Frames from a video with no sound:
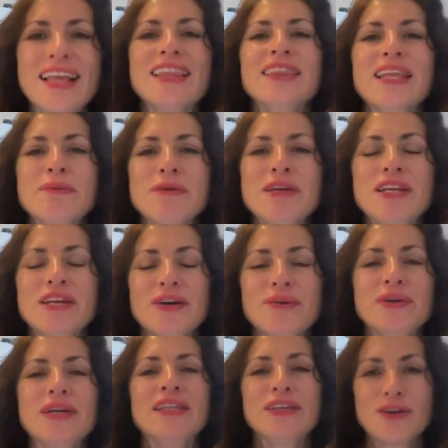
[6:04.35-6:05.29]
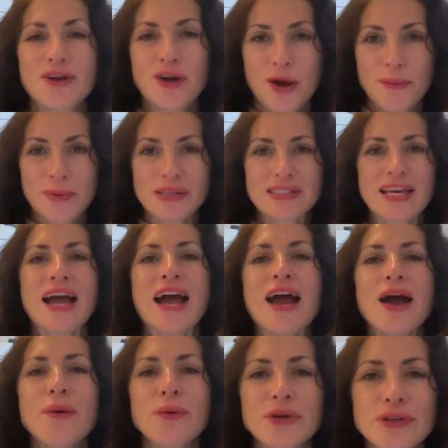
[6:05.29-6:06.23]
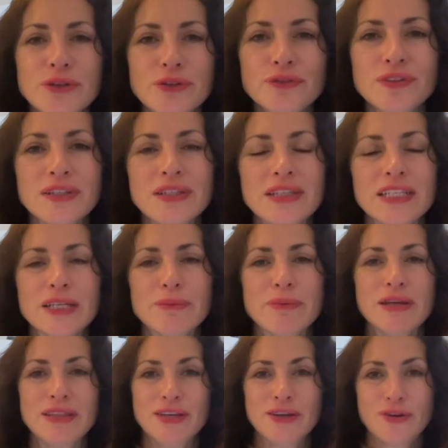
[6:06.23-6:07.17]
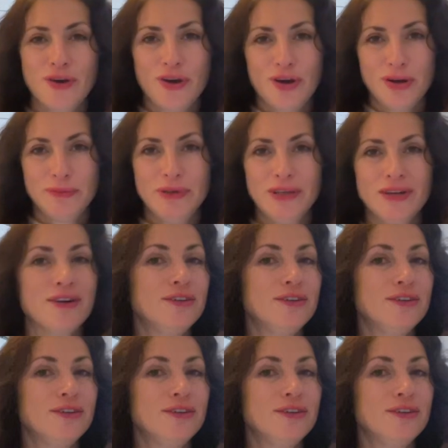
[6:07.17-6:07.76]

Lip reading: Let me know in the comments, how are you feeling about the economy?